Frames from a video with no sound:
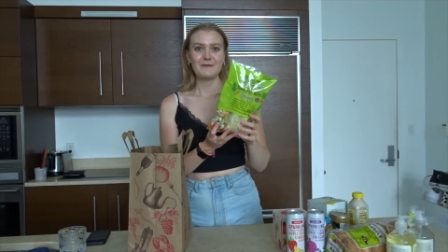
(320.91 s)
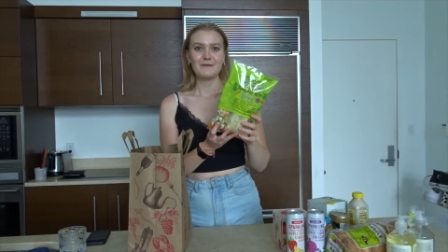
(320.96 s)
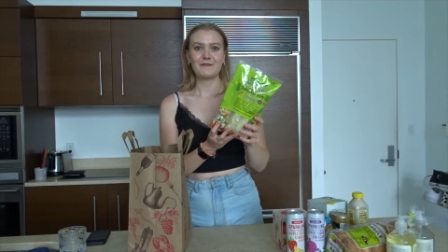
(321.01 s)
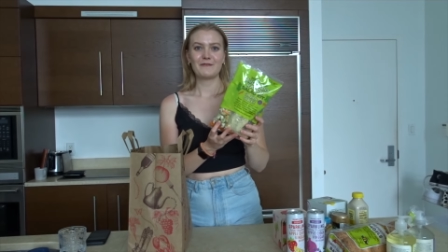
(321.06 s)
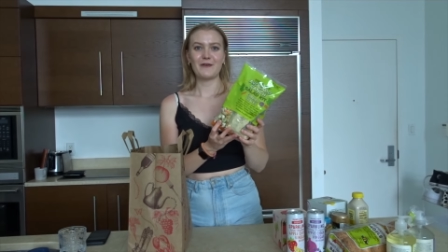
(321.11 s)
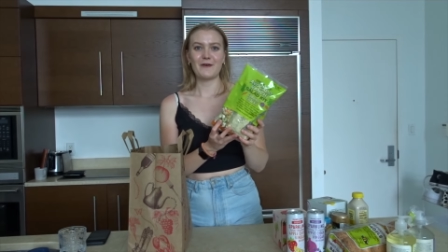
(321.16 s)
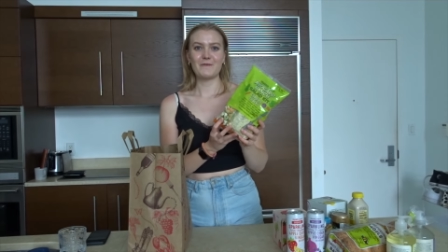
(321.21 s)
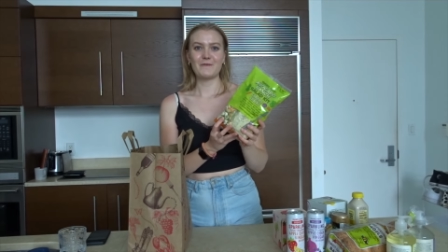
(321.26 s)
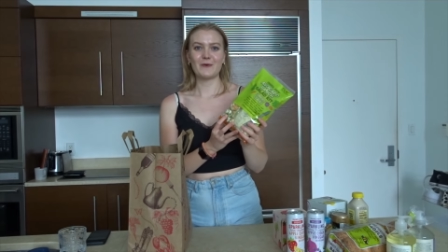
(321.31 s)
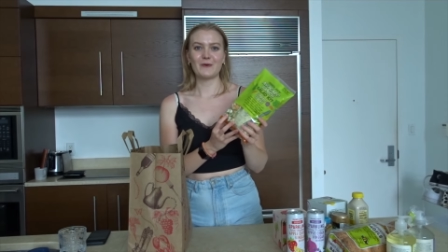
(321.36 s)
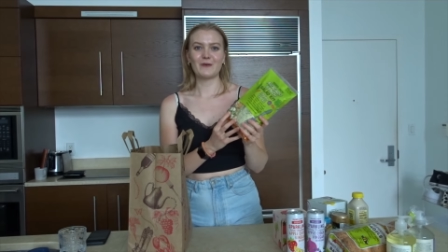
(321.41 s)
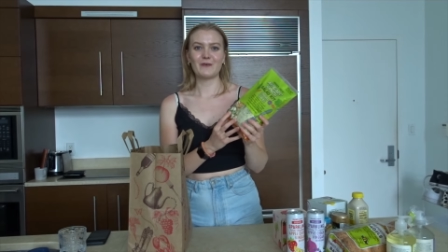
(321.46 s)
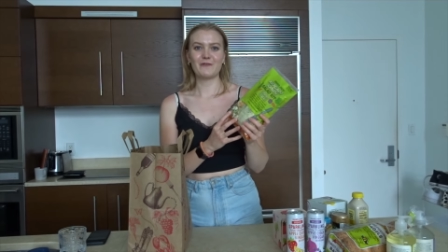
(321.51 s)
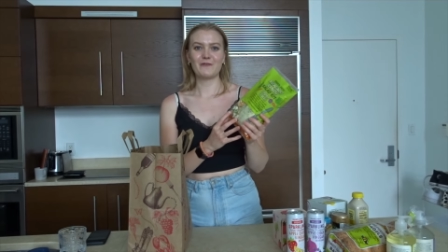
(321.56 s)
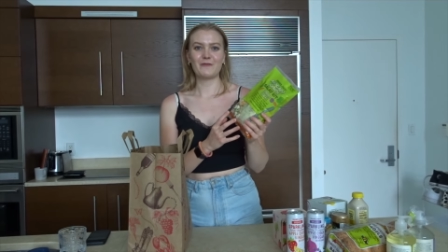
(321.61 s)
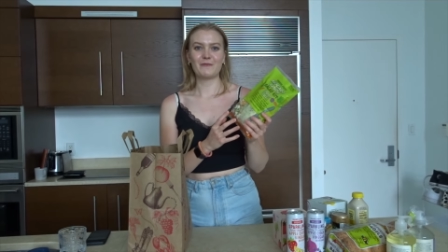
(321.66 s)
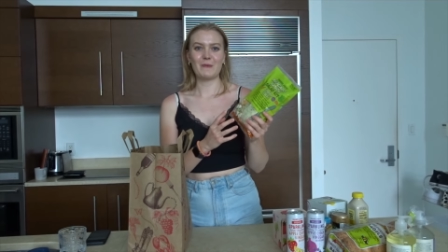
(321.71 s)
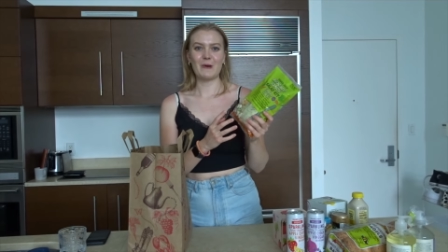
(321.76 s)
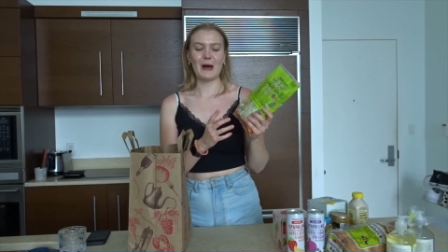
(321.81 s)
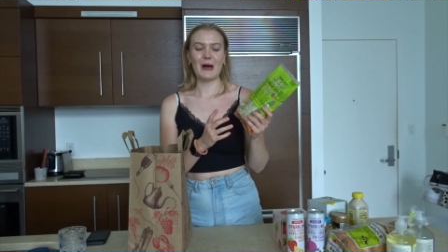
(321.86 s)
from one
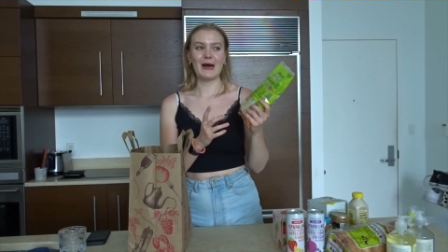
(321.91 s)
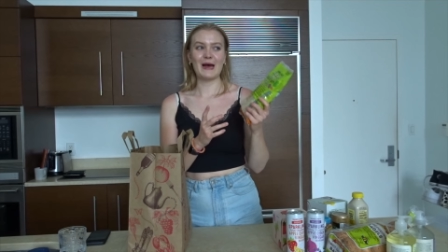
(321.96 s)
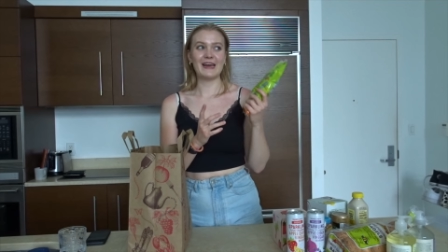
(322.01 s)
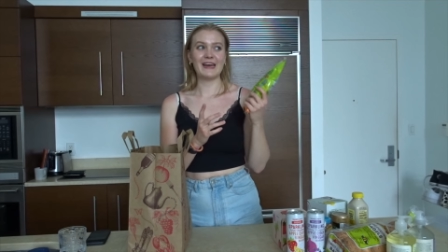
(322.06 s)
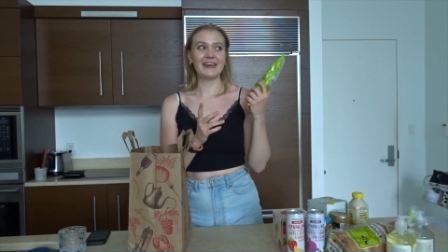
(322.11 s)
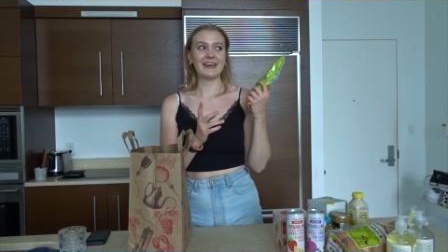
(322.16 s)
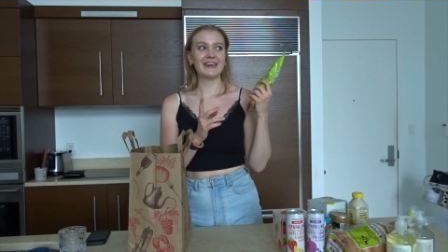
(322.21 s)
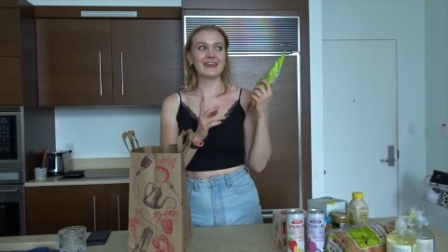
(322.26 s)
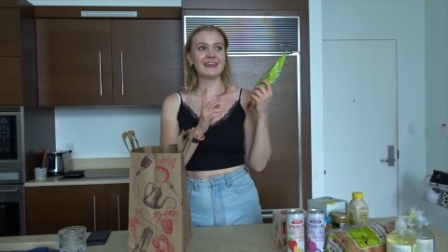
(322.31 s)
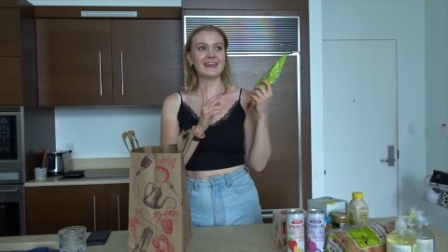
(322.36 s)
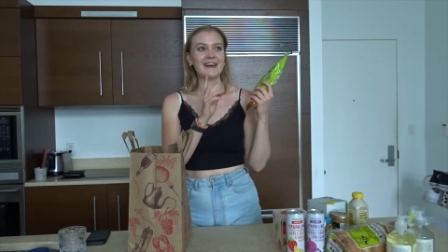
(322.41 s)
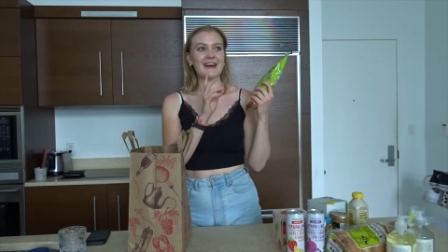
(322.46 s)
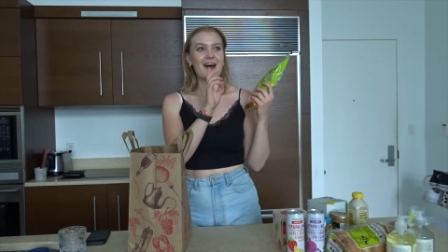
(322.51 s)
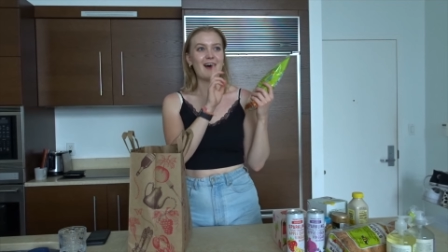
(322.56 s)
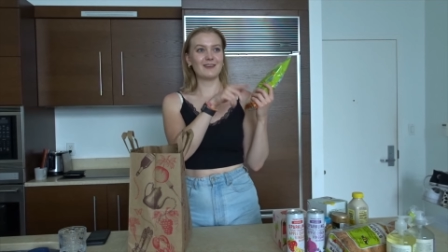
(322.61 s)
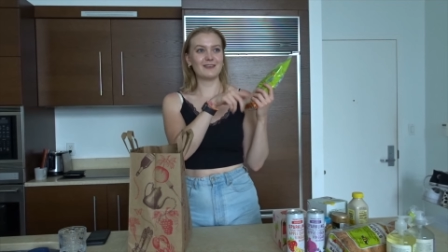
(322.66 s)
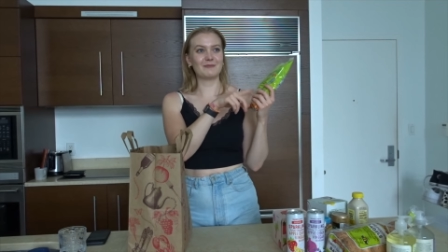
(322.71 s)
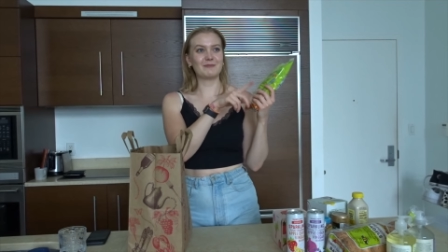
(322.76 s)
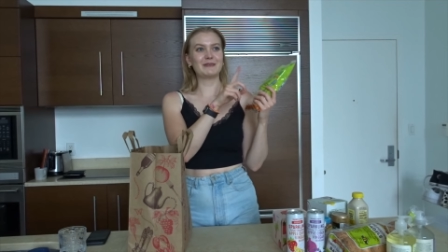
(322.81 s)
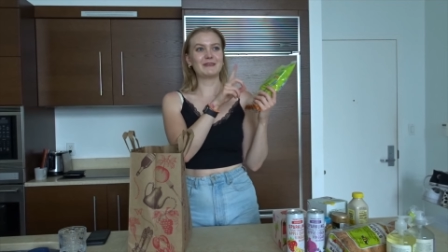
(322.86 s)
of my
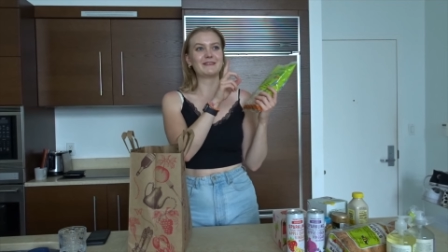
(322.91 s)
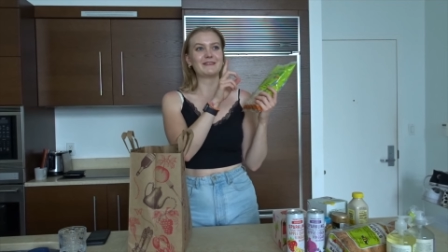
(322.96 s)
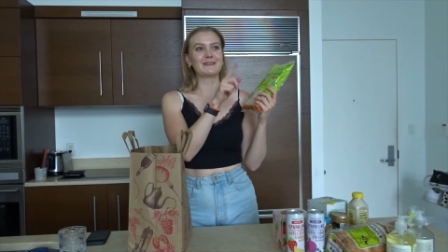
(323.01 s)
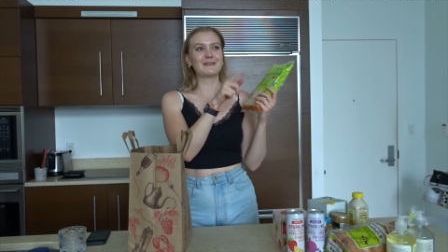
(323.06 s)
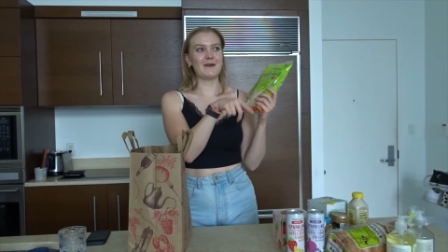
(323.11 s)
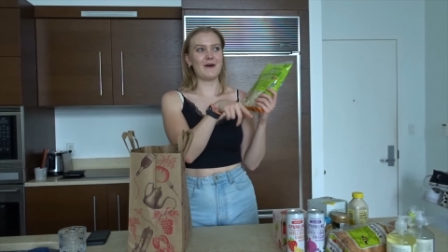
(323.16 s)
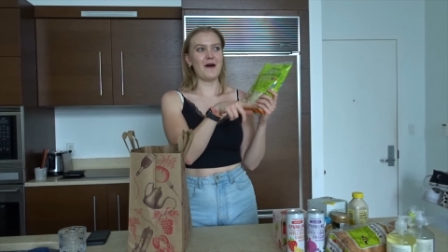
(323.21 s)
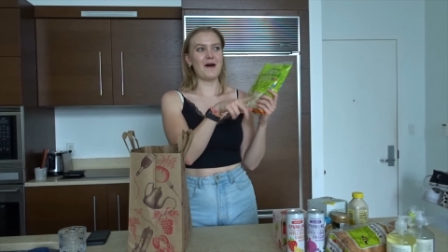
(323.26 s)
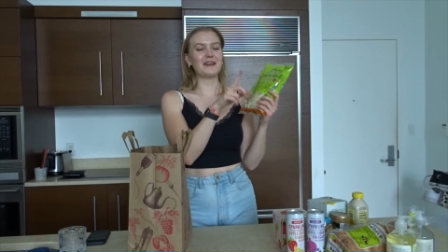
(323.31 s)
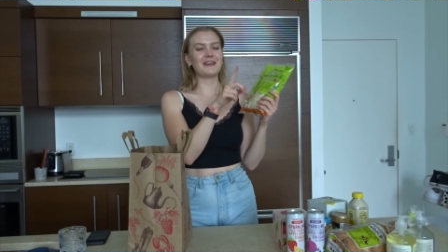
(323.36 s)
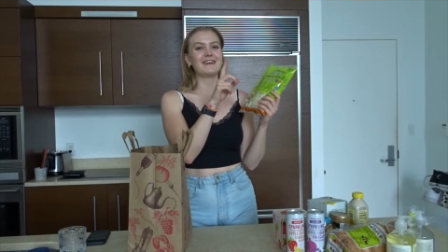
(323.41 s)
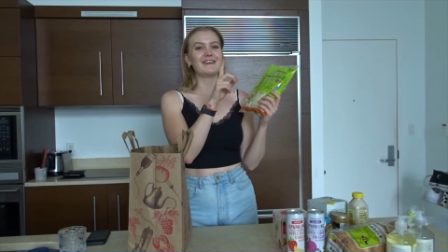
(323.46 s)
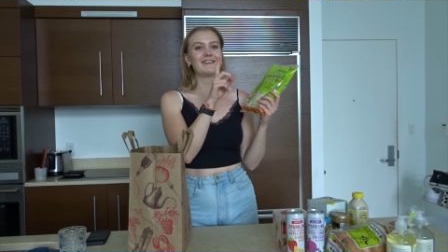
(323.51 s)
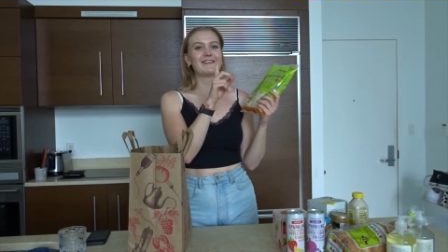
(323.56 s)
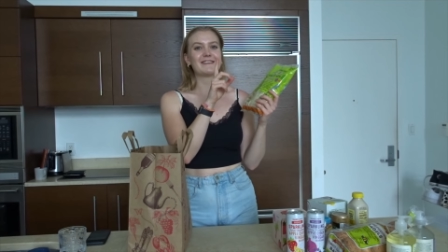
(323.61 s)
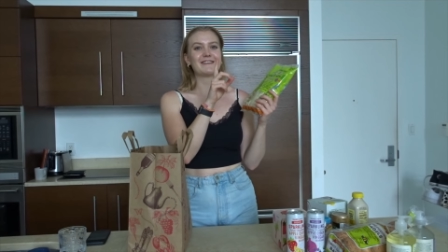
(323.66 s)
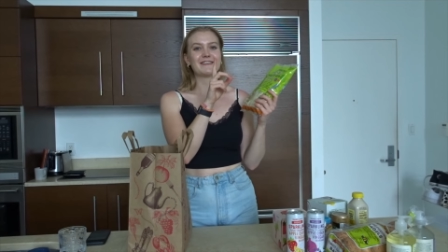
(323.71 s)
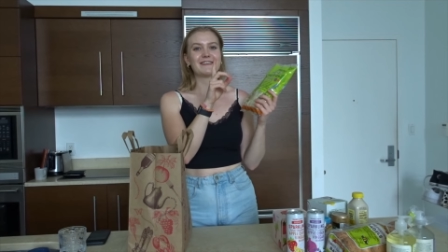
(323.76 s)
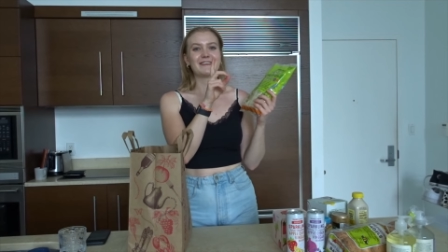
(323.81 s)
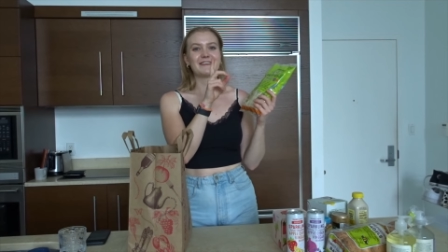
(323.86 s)
husband's
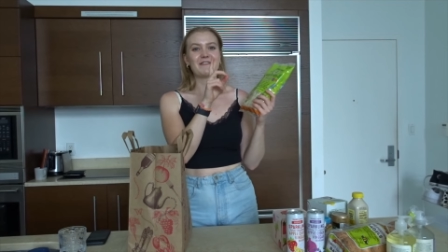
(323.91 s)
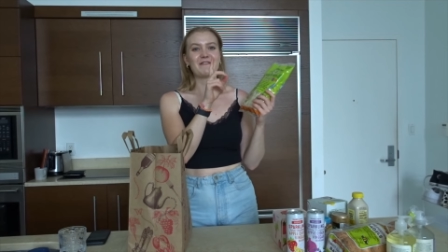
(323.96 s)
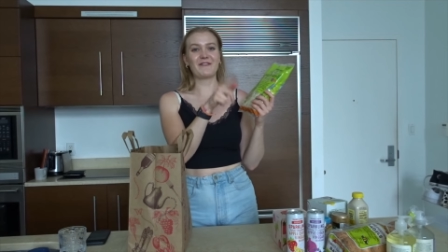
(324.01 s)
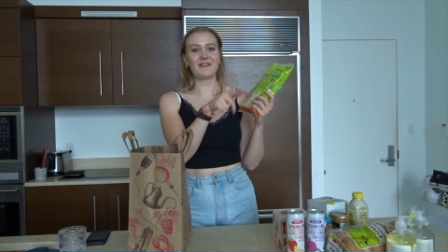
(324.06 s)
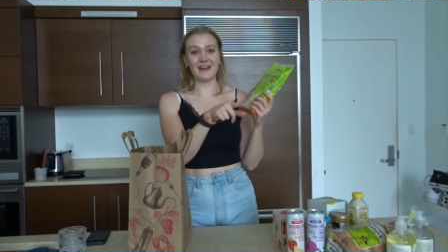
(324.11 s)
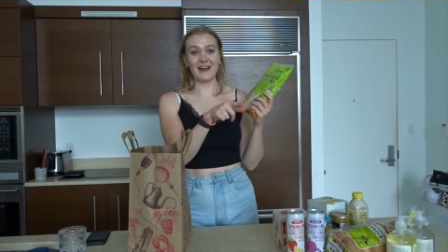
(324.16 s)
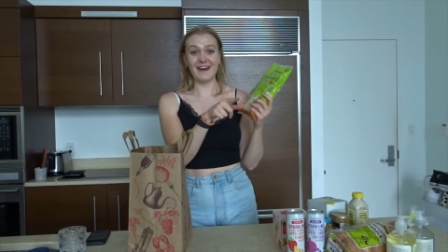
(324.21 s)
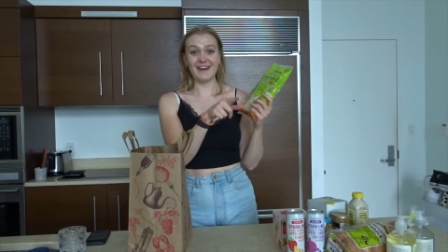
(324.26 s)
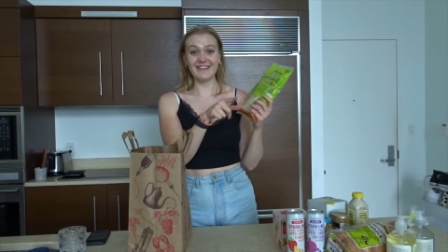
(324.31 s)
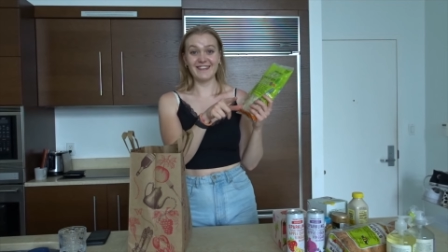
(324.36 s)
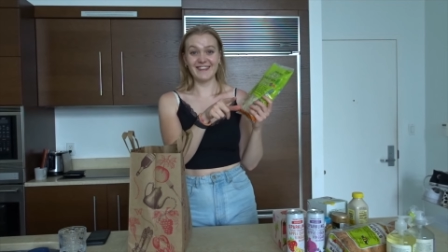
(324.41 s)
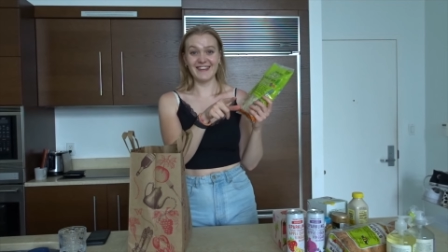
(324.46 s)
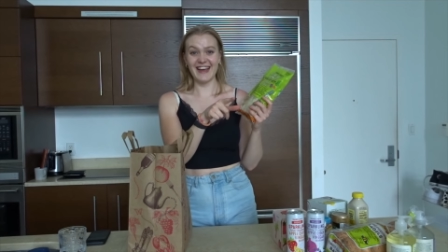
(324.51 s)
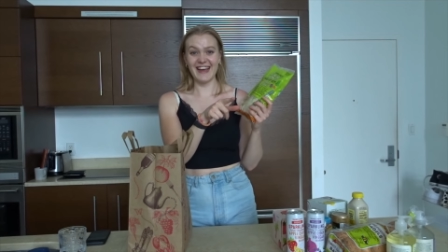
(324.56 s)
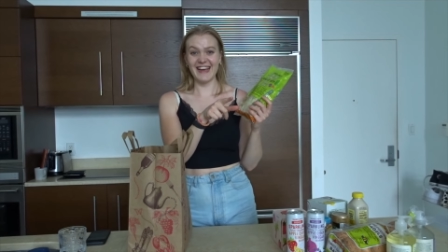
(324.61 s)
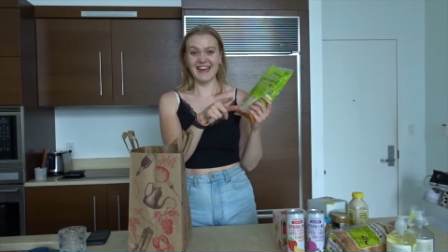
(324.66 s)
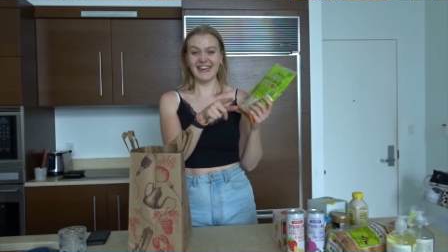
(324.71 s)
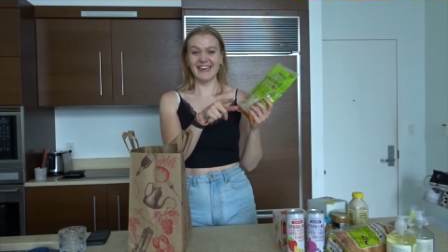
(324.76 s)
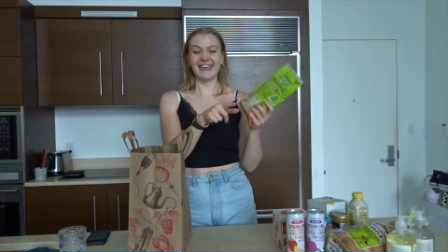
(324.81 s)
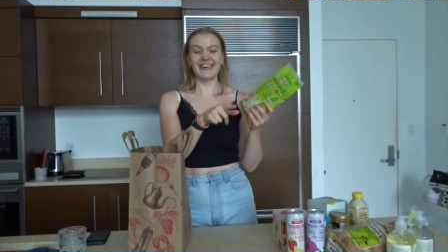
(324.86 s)
colleagues'
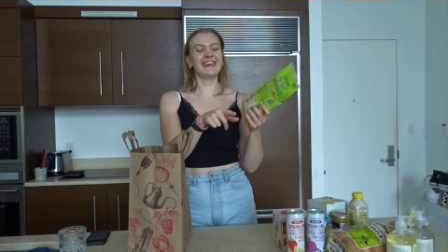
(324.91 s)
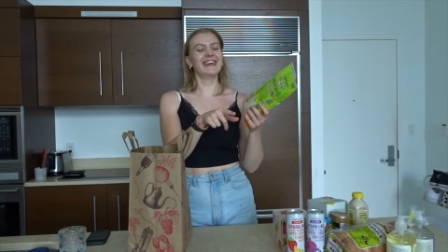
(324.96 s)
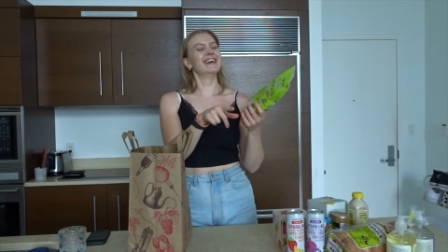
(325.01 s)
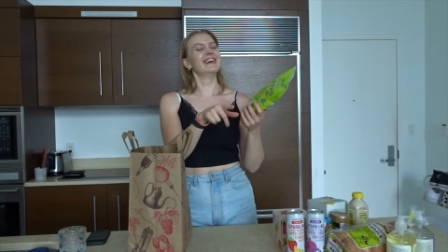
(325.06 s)
fiance